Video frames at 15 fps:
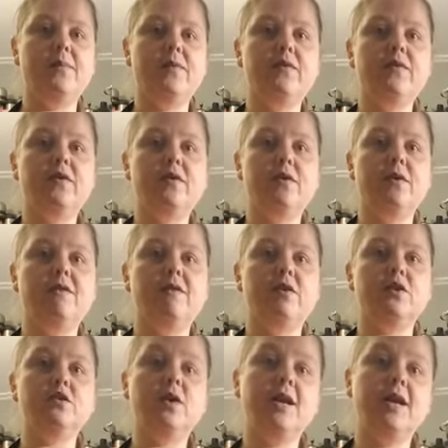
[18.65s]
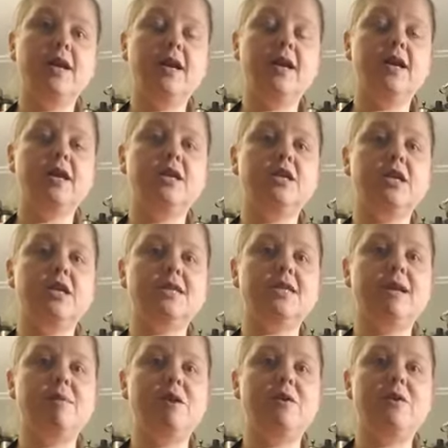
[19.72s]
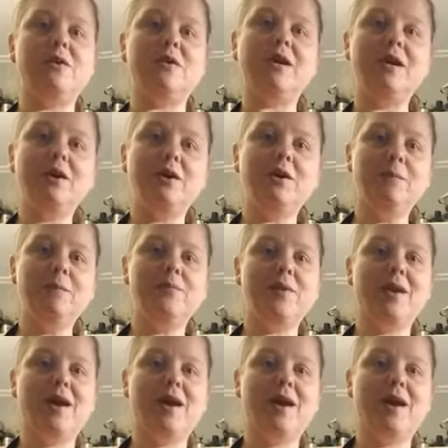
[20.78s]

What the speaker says: So if you're joining, just let me know you're here,